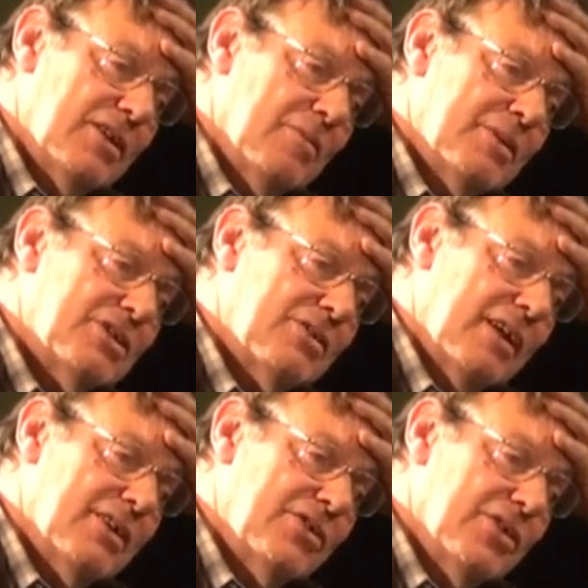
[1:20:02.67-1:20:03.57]
Economic
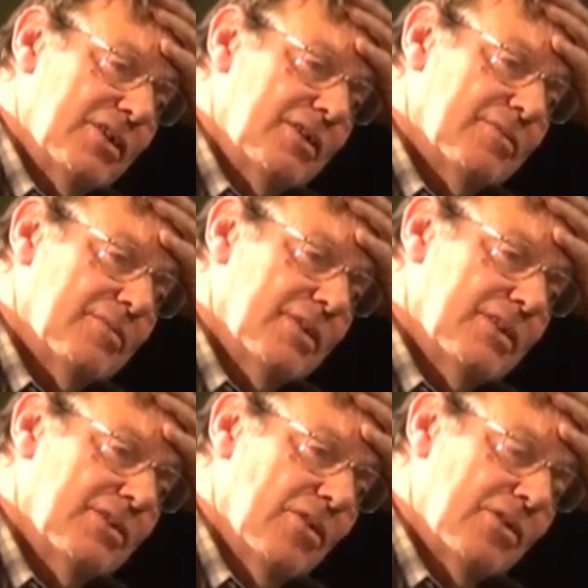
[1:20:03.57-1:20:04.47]
Strategy, is an